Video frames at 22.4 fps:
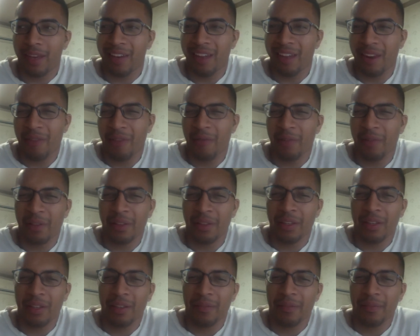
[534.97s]
And I don't
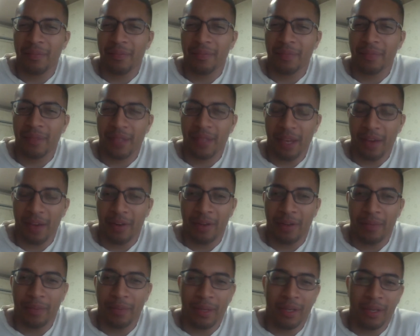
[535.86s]
really care to
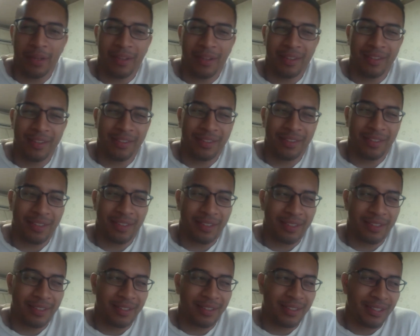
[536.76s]
compete because
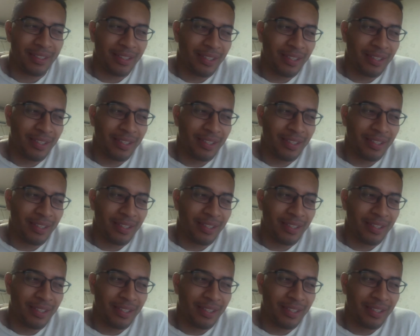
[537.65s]
I